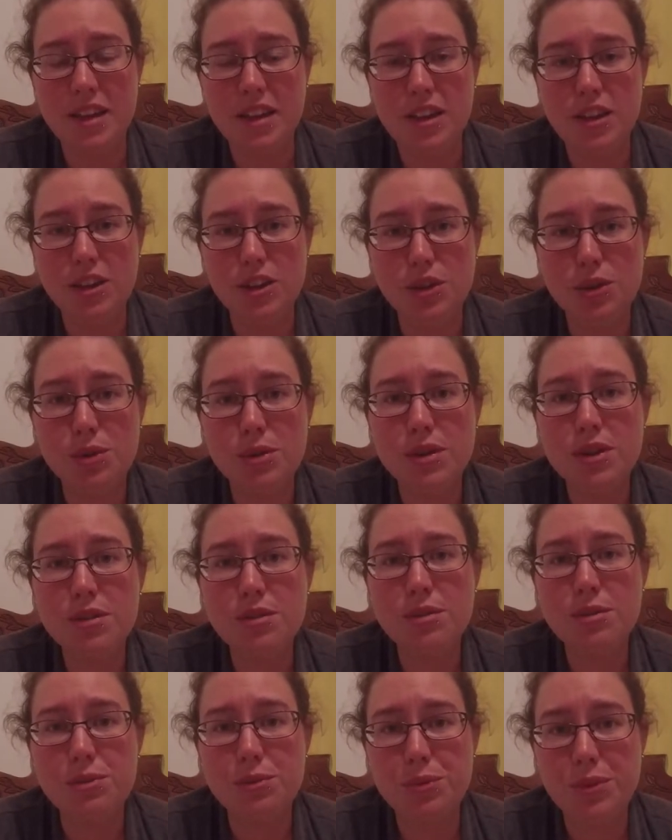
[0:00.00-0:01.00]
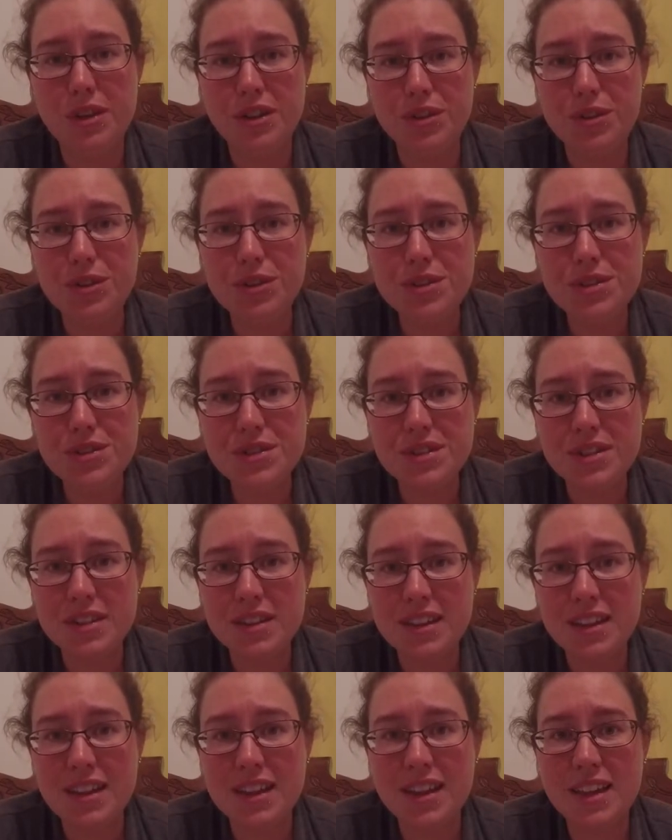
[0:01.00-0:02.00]
Your readers
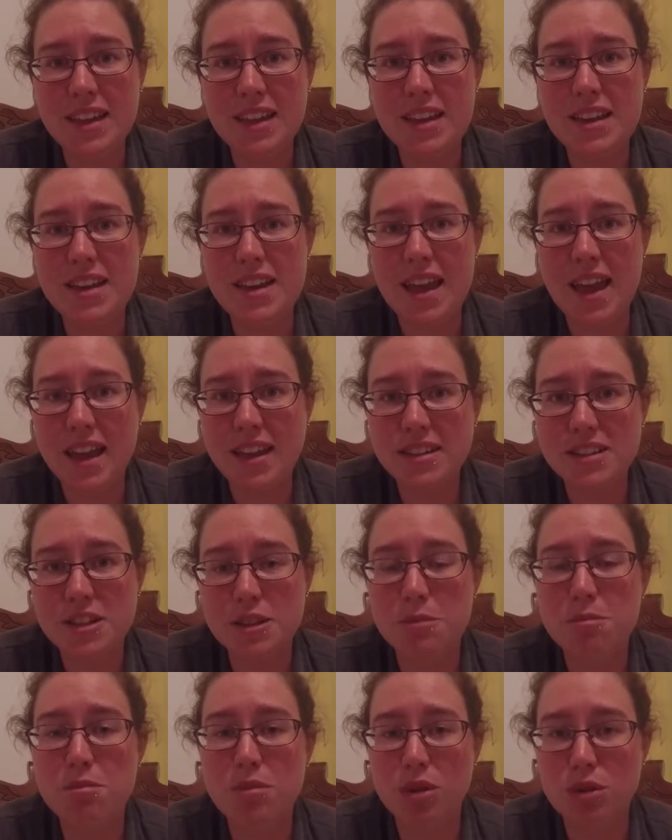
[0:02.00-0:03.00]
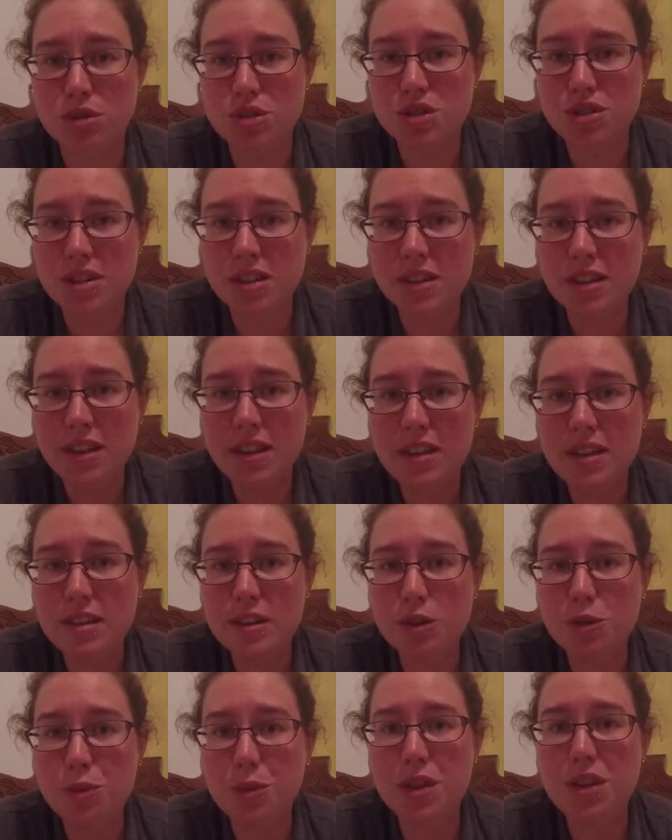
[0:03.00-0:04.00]
connect emotionally
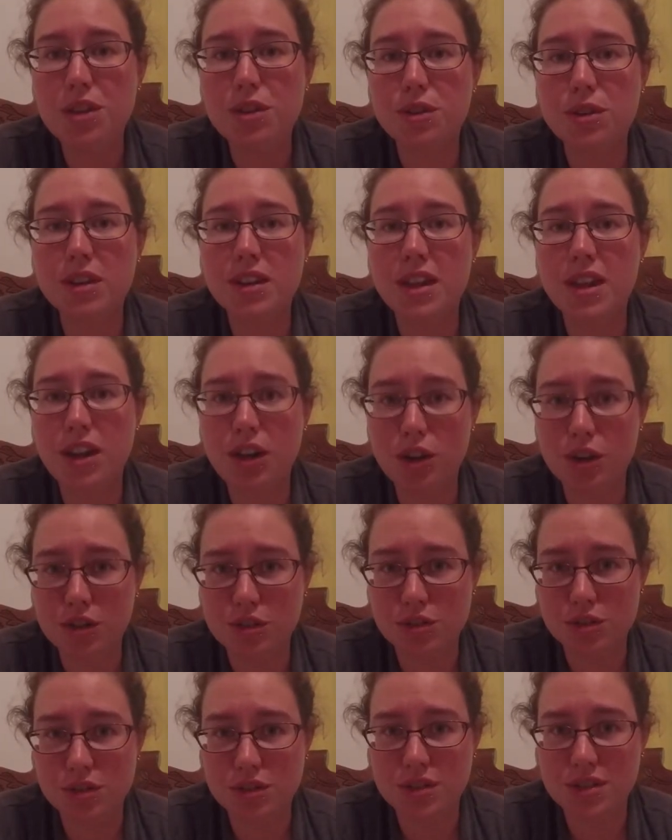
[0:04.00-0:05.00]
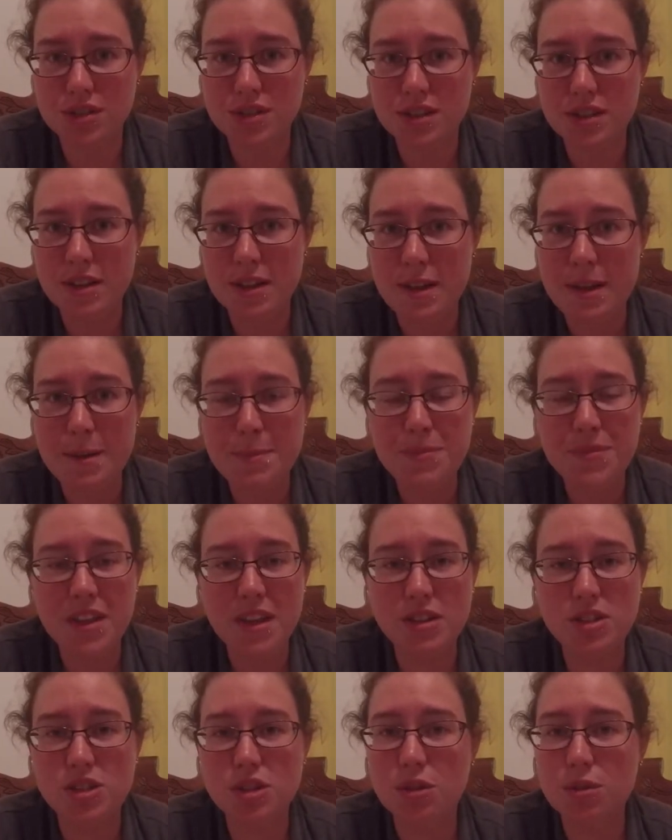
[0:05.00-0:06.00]
with your characters.
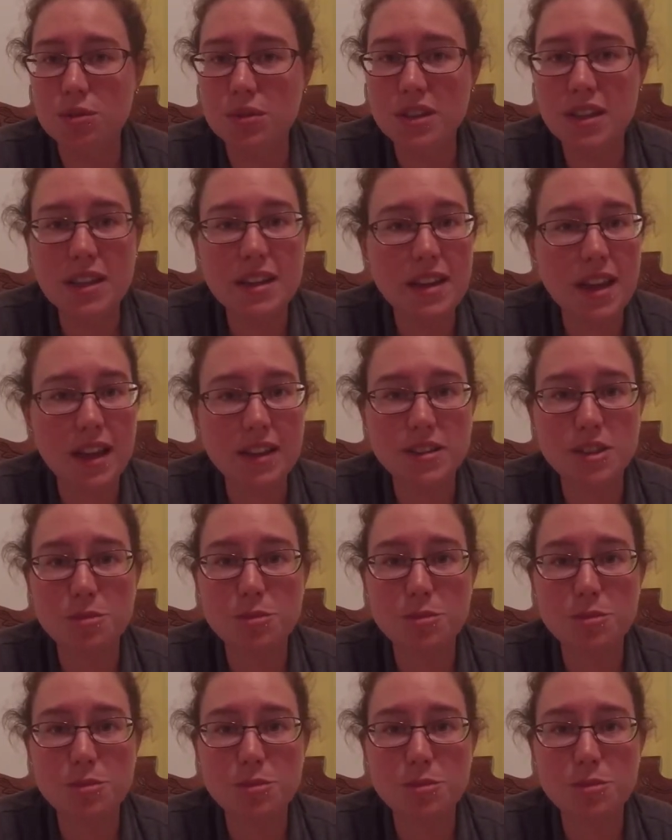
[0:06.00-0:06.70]
They don't connect